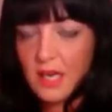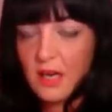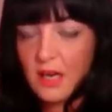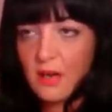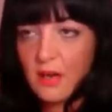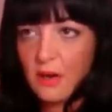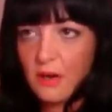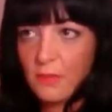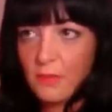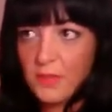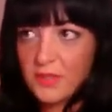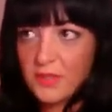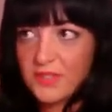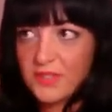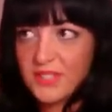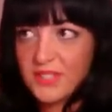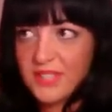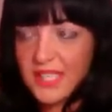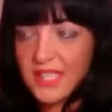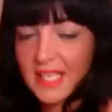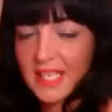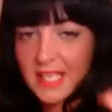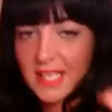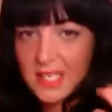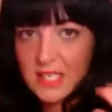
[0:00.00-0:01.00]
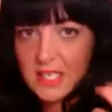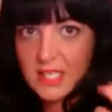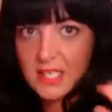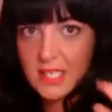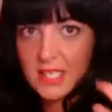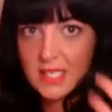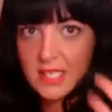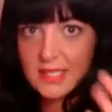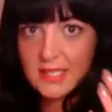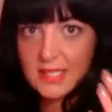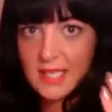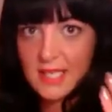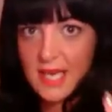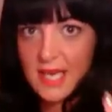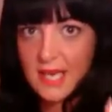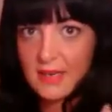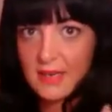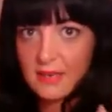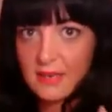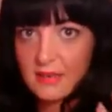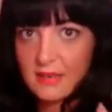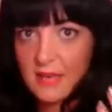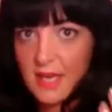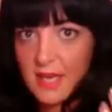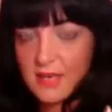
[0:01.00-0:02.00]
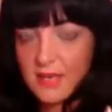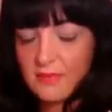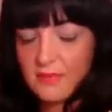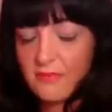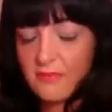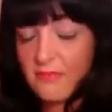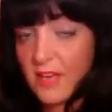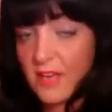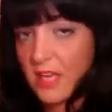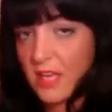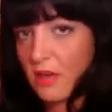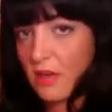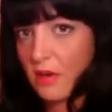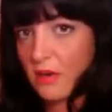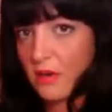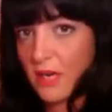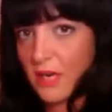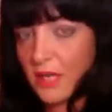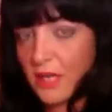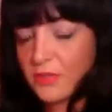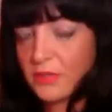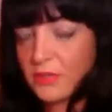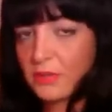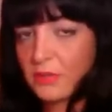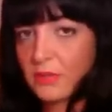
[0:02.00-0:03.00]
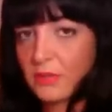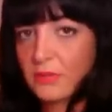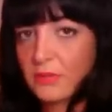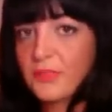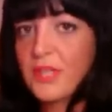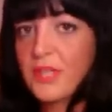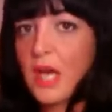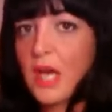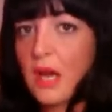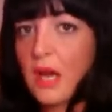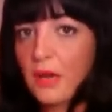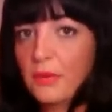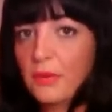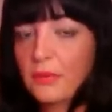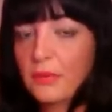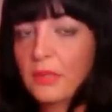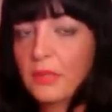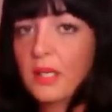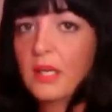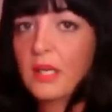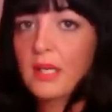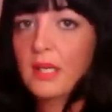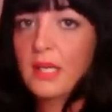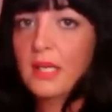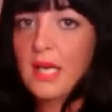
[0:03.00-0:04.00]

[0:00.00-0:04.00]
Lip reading: and almost sink into your skin and fit your natural tone,